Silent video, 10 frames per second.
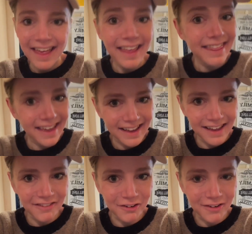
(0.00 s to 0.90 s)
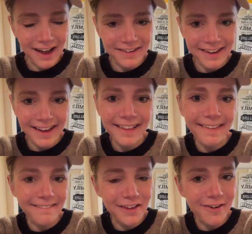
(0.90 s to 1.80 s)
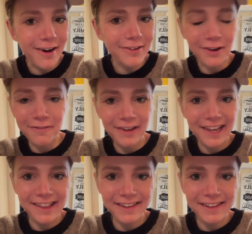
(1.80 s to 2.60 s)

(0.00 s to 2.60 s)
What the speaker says: Thank you for watching. Love you all. Don't forget to